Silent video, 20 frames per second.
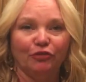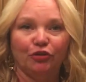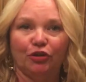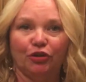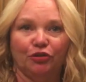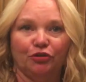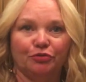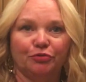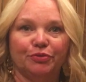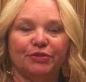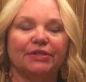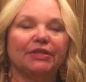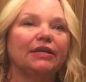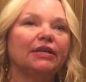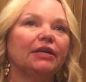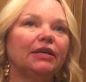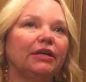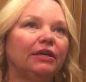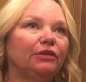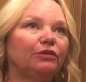You can use
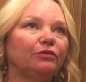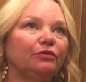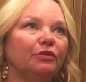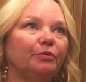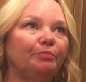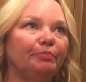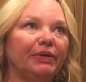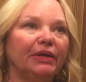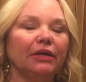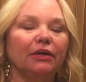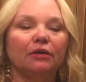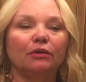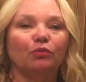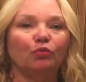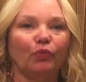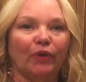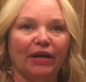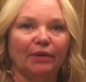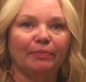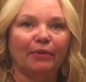either the big
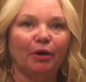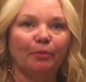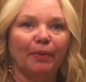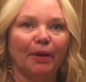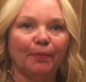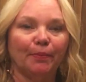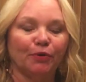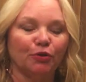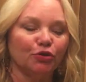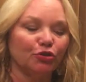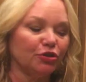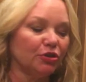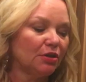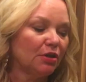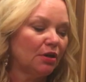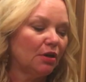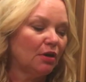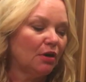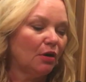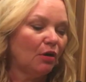red bell peppers,
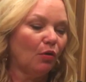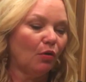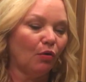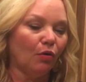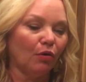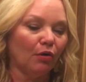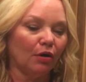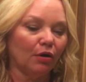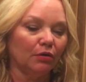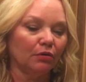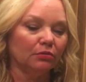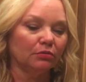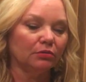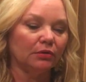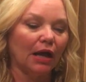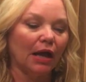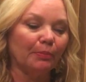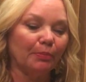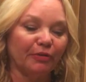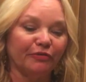or
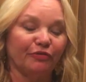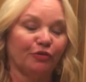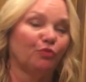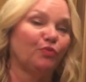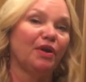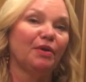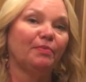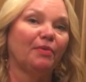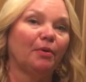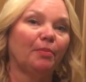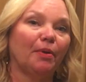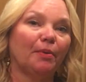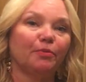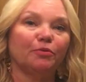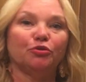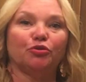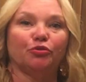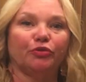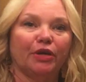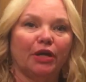I prefer red bell
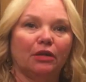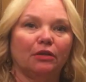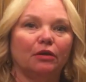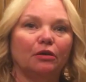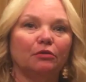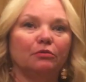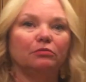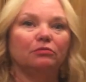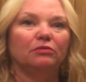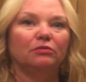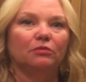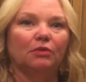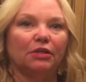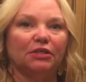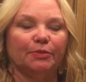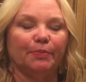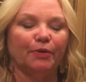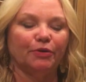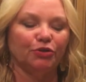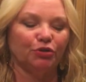peppers or yellow
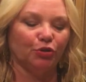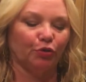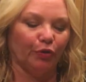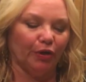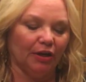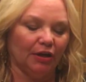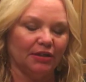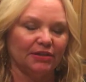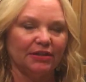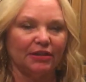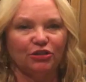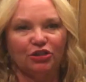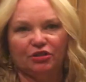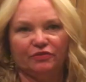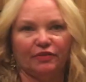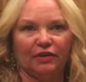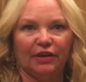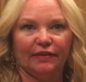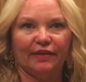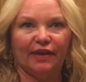as opposed to green because I
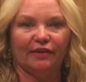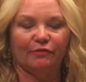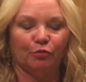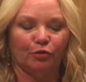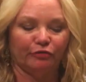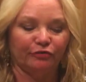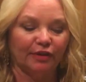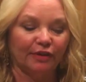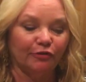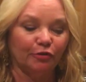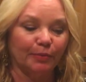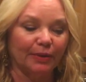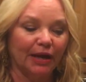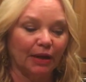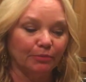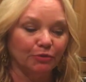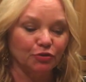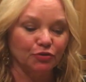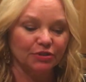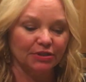just feel like they have more flavor. But
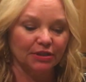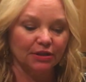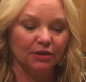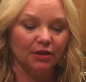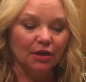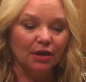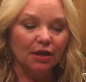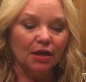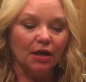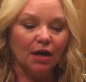I'm using